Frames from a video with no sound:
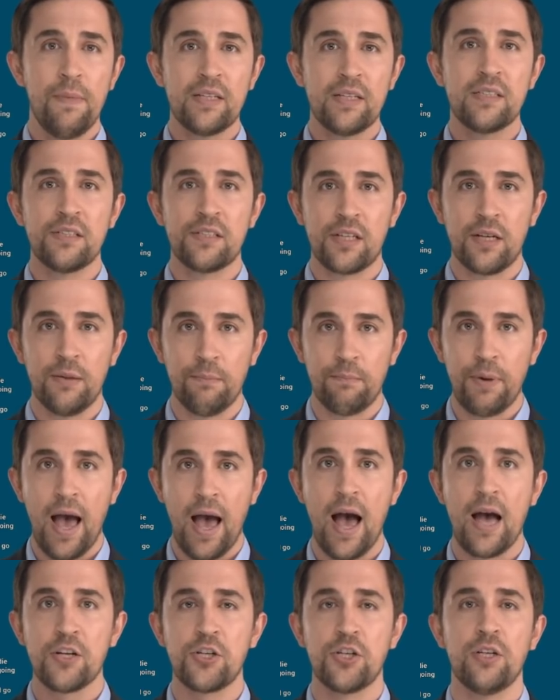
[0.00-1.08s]
mixes
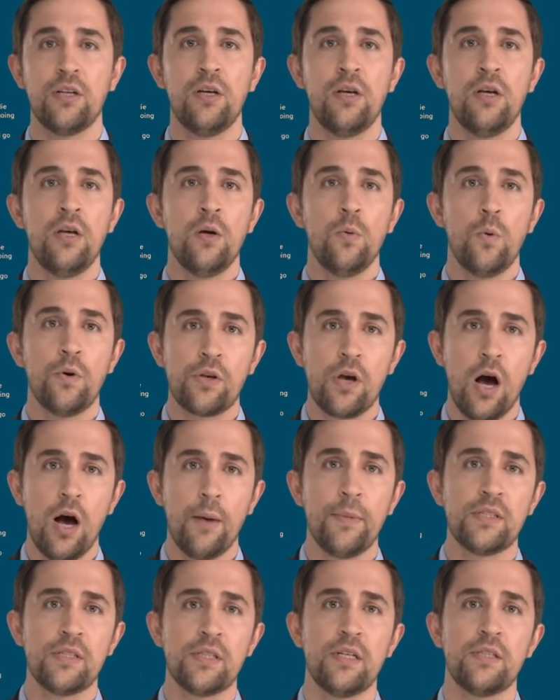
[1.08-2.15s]
compassion with
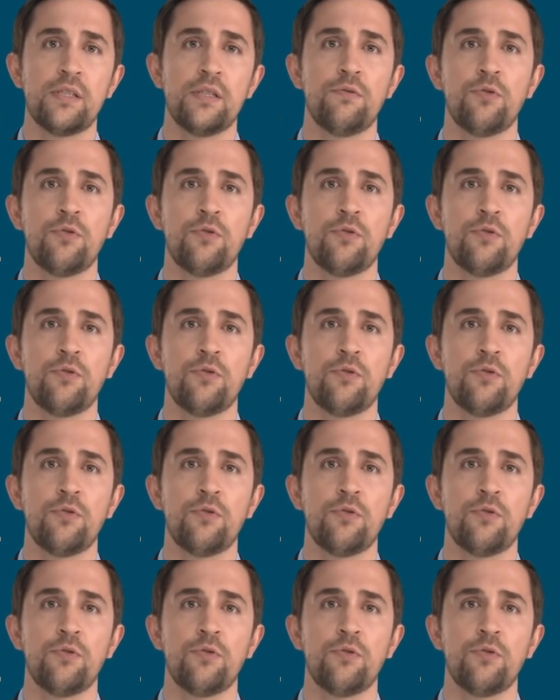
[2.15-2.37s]
common sense